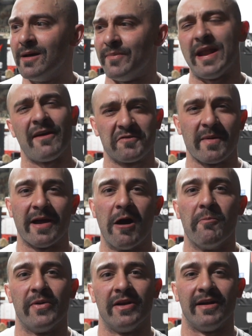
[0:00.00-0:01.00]
But after my
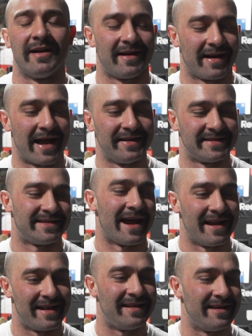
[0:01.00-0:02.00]
opener, I
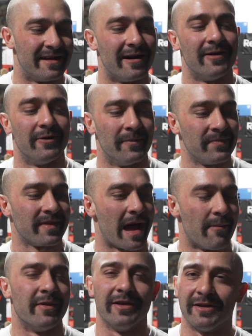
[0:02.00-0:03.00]
decided, you know,
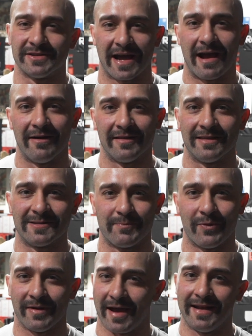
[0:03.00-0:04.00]
I'm a little tired at this
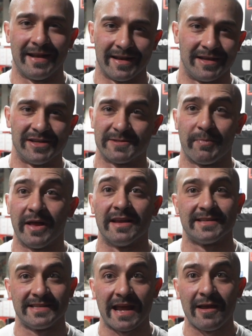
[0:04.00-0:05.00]
point. I needed to just play
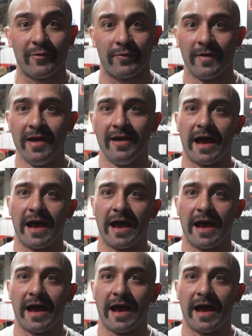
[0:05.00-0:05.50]
it safe.